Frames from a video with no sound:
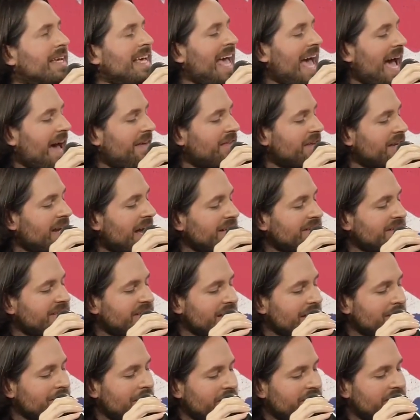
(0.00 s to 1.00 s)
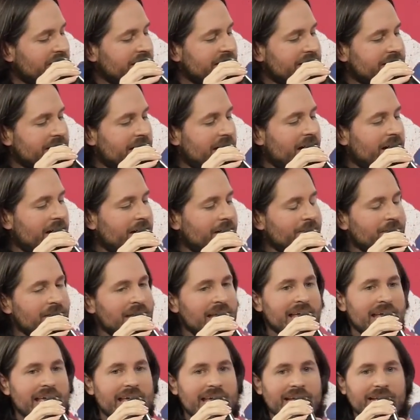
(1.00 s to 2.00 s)
And the nice thing about the guitar
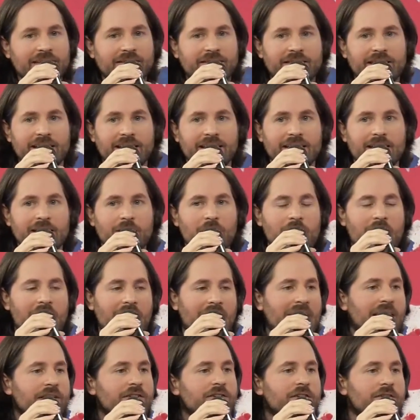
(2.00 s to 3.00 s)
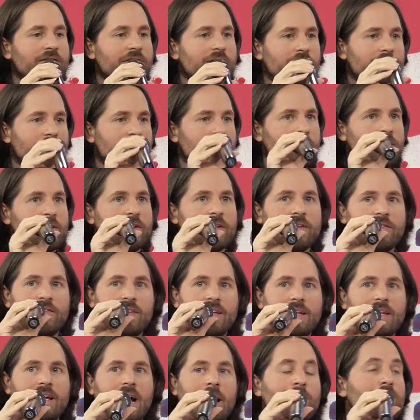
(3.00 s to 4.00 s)
is that under
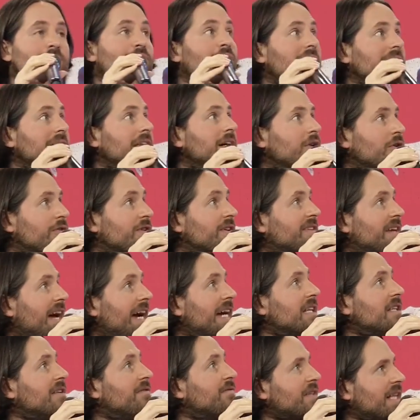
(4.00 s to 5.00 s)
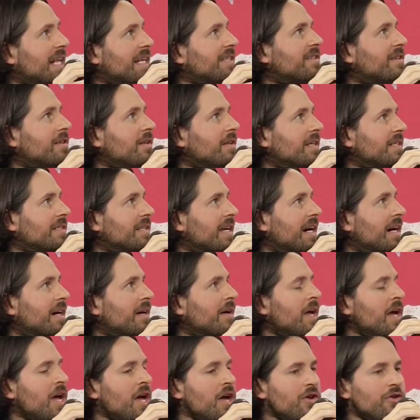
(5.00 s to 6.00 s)
the umbrella or the title of classical guitar,
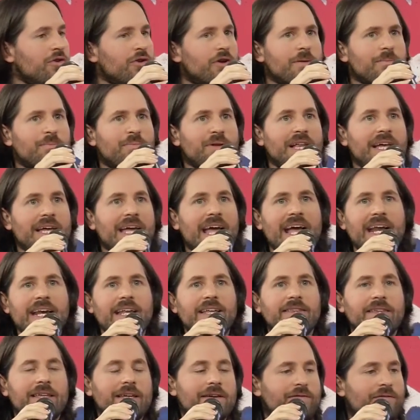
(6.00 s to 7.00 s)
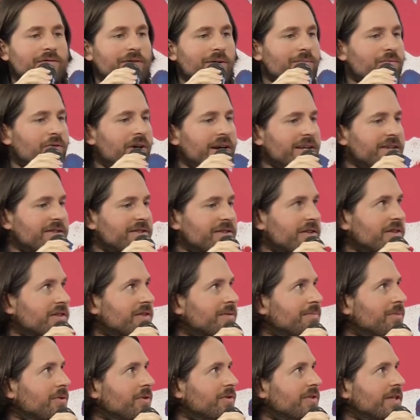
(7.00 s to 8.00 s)
you can play anything from Renaissance
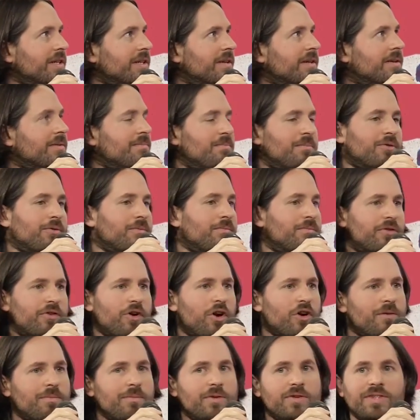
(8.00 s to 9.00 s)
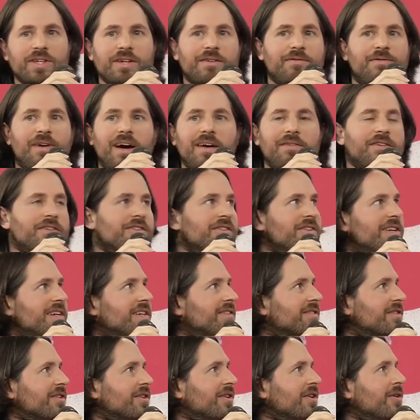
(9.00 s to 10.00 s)
music, Baroque music 500 years
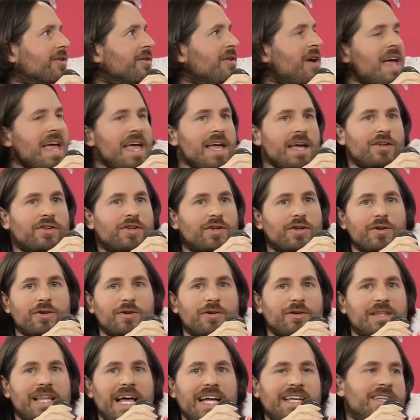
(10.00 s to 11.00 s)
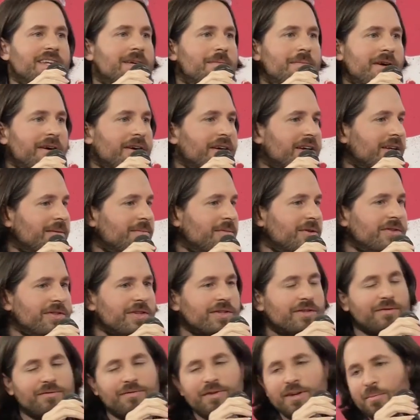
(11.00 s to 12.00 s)
ago, to Latin American music,
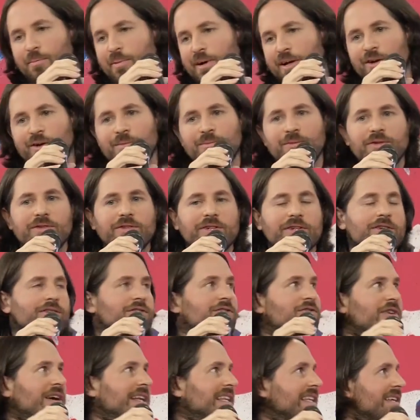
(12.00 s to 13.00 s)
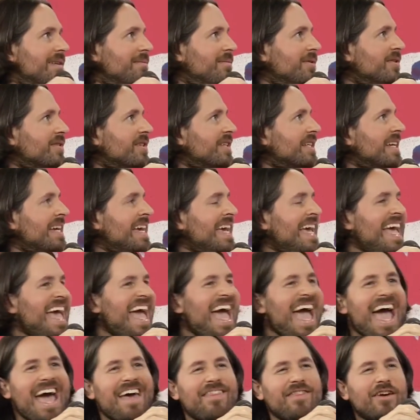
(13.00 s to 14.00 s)
to Filipino music, Australian music.
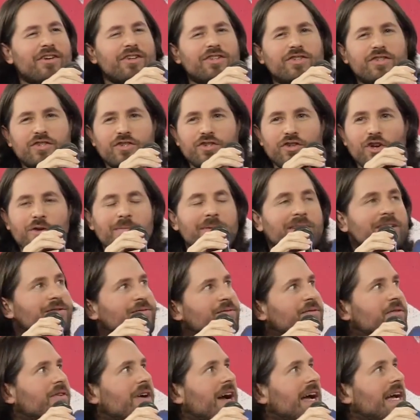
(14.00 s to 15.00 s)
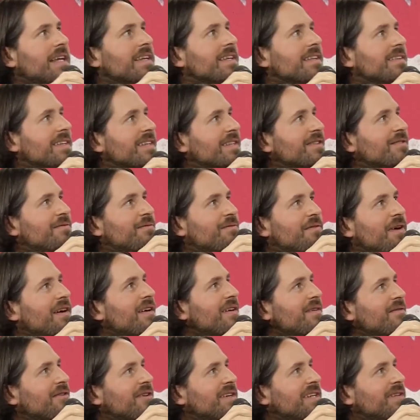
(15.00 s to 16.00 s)
Uh-huh. And there's so much variety that it's very,
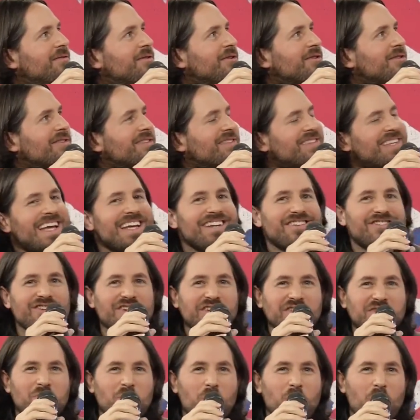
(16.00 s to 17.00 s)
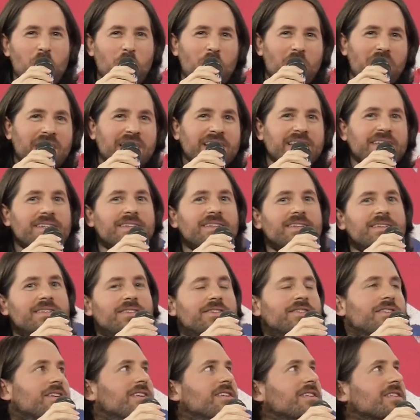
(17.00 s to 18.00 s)
very difficult to say just one
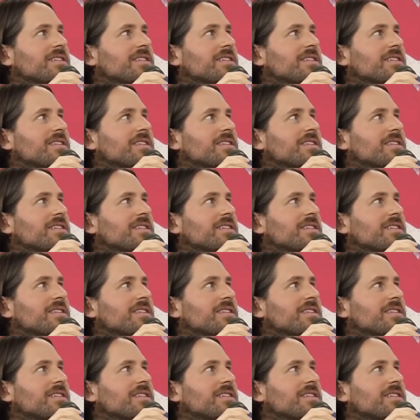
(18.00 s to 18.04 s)
song.